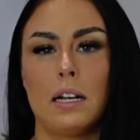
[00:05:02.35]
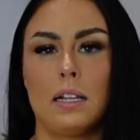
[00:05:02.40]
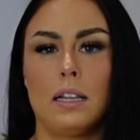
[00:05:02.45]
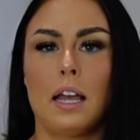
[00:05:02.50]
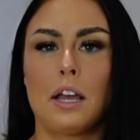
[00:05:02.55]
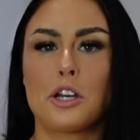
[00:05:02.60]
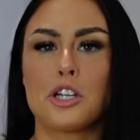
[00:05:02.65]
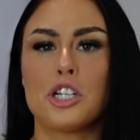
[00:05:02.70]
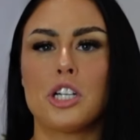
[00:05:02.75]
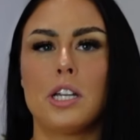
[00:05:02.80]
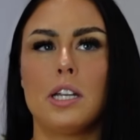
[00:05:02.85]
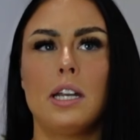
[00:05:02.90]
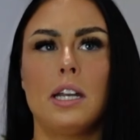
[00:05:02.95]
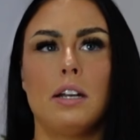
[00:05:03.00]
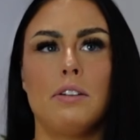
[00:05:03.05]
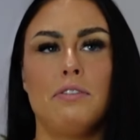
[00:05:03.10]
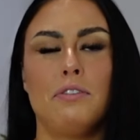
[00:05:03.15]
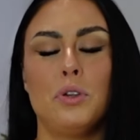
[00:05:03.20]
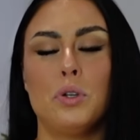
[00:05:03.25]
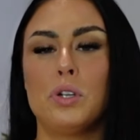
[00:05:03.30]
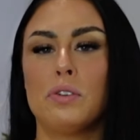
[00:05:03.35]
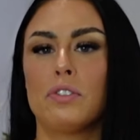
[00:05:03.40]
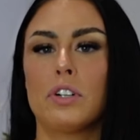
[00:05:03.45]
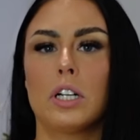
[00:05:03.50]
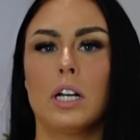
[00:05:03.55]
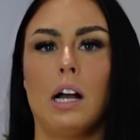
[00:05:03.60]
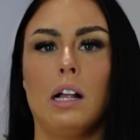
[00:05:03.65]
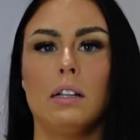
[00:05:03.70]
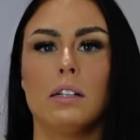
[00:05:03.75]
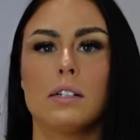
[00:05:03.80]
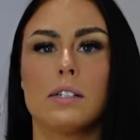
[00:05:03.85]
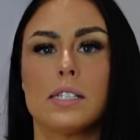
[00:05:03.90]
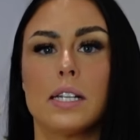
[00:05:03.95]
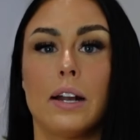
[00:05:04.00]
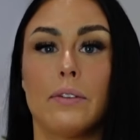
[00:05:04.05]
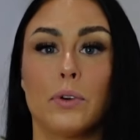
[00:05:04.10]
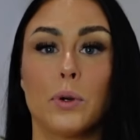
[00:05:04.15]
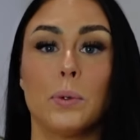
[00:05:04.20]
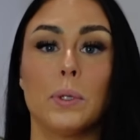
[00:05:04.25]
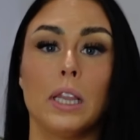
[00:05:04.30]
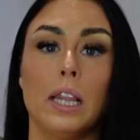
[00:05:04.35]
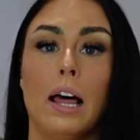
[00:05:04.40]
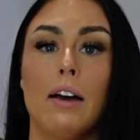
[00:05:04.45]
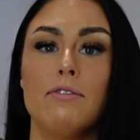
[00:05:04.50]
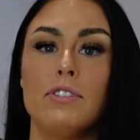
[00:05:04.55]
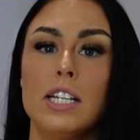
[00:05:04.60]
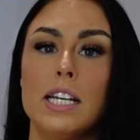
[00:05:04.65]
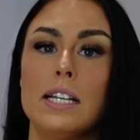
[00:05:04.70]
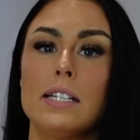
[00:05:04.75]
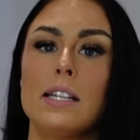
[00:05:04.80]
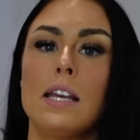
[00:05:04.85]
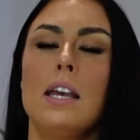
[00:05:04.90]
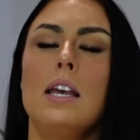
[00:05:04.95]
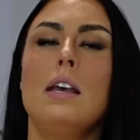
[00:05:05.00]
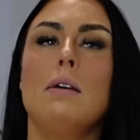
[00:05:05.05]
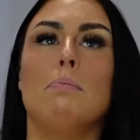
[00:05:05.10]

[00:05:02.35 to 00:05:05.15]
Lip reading: collection in a few different colors and everyone loved it.